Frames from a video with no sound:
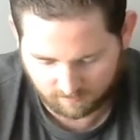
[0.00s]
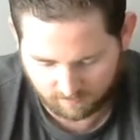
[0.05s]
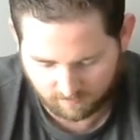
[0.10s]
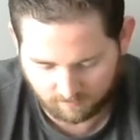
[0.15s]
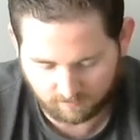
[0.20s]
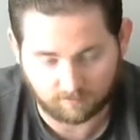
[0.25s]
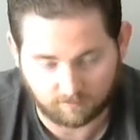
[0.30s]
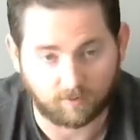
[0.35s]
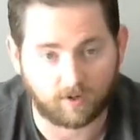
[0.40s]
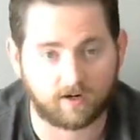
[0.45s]

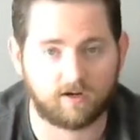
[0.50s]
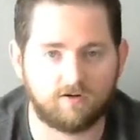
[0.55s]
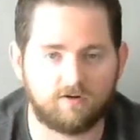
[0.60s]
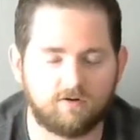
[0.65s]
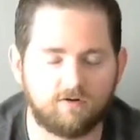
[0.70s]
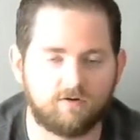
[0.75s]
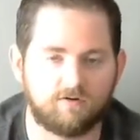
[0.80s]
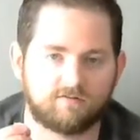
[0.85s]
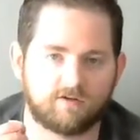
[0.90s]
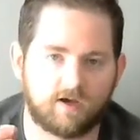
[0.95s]
So what I'm going
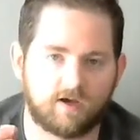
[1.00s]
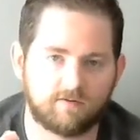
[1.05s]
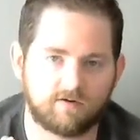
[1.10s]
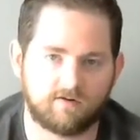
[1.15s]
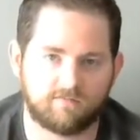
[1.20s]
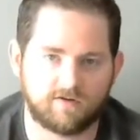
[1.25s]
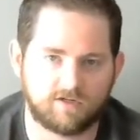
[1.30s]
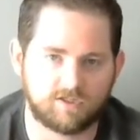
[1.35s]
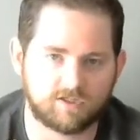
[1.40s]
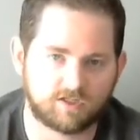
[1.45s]
to do is I'm going
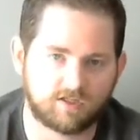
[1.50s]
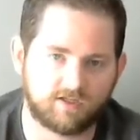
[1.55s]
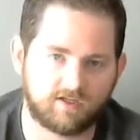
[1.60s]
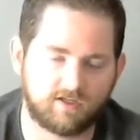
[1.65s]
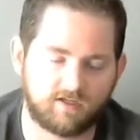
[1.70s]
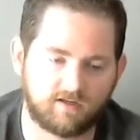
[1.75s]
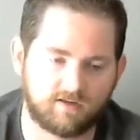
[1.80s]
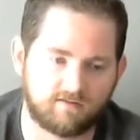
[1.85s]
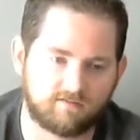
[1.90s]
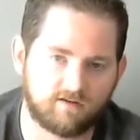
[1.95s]
to finish
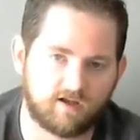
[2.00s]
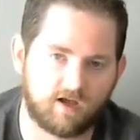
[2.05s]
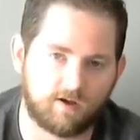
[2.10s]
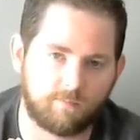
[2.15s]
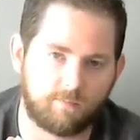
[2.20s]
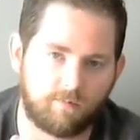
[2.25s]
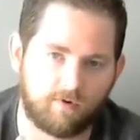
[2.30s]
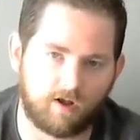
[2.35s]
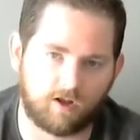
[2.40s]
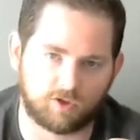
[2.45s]
cleaning this
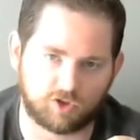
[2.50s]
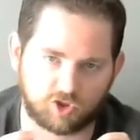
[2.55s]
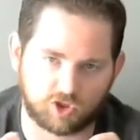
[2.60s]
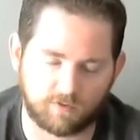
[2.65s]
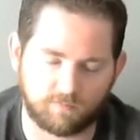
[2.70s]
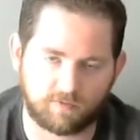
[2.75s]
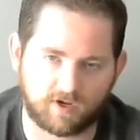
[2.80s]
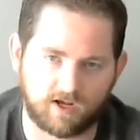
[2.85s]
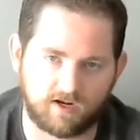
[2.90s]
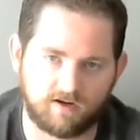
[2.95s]
up. I'll
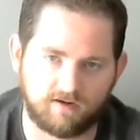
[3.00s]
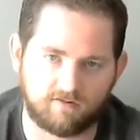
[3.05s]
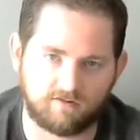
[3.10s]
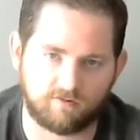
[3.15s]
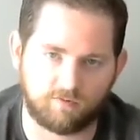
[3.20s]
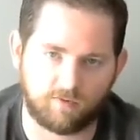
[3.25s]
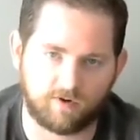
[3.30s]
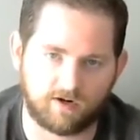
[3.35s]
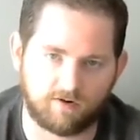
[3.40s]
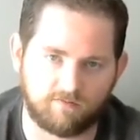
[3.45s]
jump cut
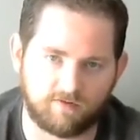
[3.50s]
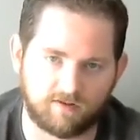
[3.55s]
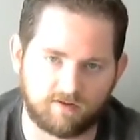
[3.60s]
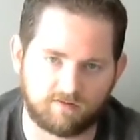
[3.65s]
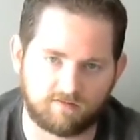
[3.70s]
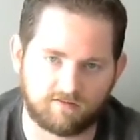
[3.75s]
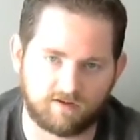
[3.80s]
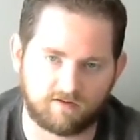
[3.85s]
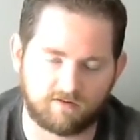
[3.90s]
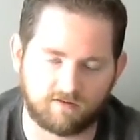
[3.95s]
into when
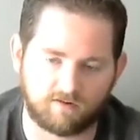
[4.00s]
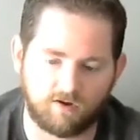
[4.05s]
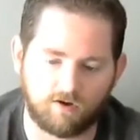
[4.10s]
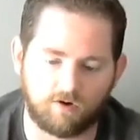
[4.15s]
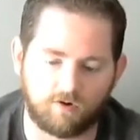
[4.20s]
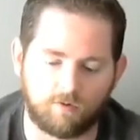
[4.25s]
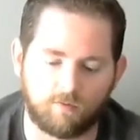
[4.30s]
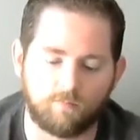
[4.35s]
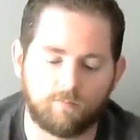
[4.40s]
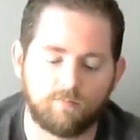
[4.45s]
everything's set to
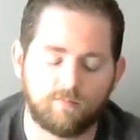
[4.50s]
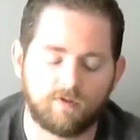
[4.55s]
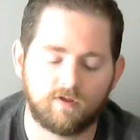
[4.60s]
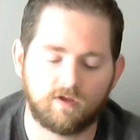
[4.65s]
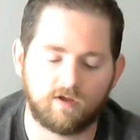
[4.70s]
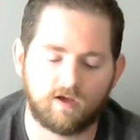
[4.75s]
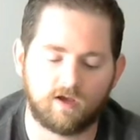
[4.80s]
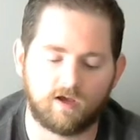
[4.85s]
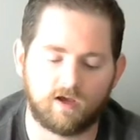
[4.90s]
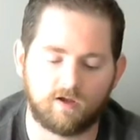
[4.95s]
go,
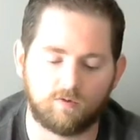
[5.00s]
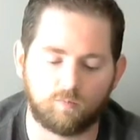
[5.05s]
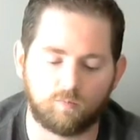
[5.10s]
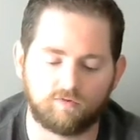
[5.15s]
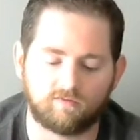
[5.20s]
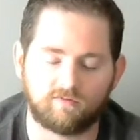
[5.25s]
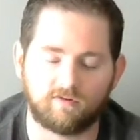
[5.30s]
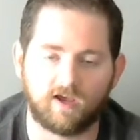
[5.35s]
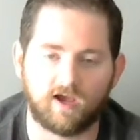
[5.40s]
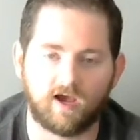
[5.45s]
and
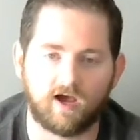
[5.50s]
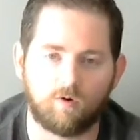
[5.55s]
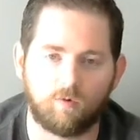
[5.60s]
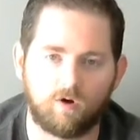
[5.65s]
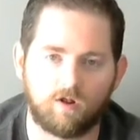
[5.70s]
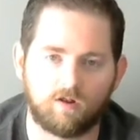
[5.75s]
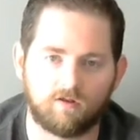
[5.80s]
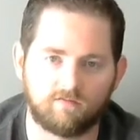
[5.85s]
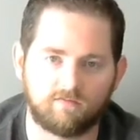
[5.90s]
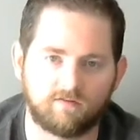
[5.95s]
we'll see how
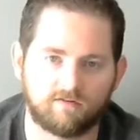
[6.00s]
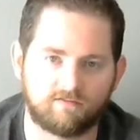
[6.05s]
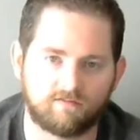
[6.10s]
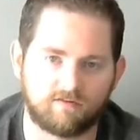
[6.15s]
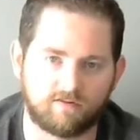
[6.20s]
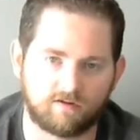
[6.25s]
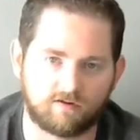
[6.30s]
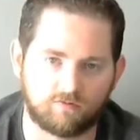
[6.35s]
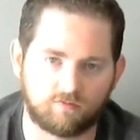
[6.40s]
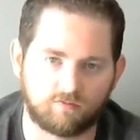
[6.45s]
well it
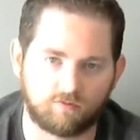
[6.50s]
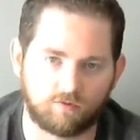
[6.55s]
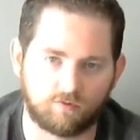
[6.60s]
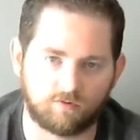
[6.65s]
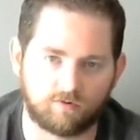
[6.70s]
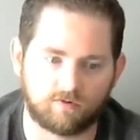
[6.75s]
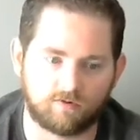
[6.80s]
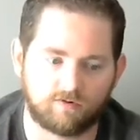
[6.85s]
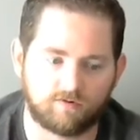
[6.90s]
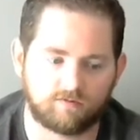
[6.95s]
fits the
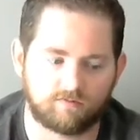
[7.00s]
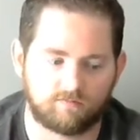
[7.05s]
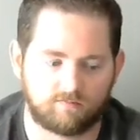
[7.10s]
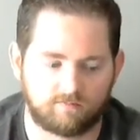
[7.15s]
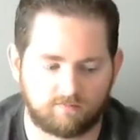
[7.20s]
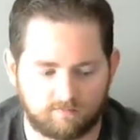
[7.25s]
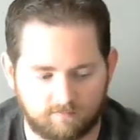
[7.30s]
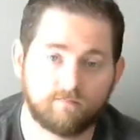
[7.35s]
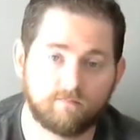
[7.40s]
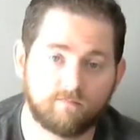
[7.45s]
controller.
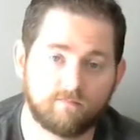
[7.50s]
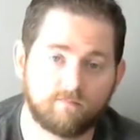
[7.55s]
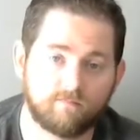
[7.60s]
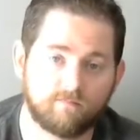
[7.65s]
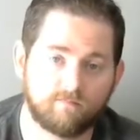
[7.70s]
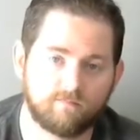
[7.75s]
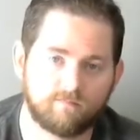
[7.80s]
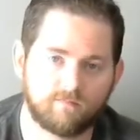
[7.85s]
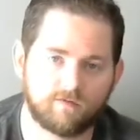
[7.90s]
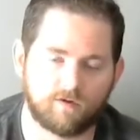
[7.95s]

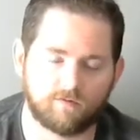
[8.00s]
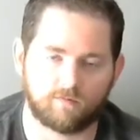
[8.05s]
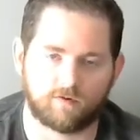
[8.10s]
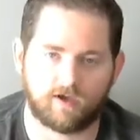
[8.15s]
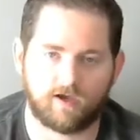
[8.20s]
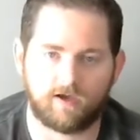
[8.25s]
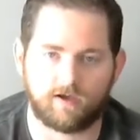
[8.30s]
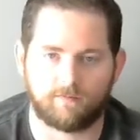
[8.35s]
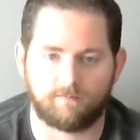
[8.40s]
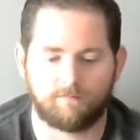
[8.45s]

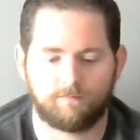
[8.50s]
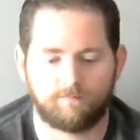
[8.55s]
Okay,